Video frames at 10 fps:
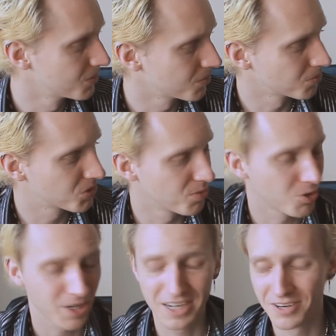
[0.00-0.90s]
I'm
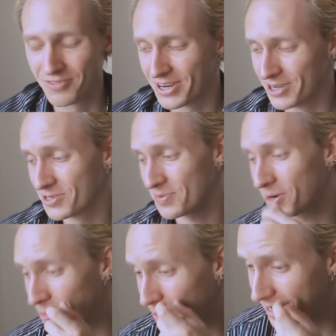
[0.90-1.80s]
smoking videos
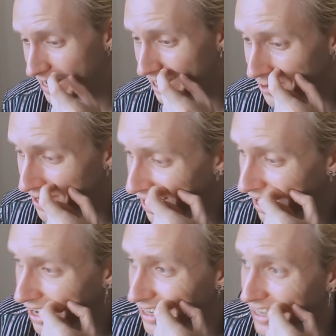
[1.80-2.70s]
about working out,
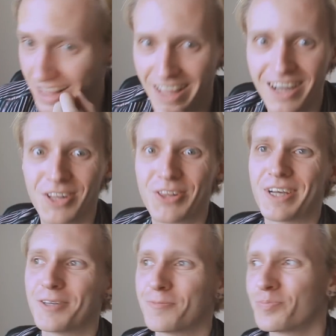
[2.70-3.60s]
getting healthy.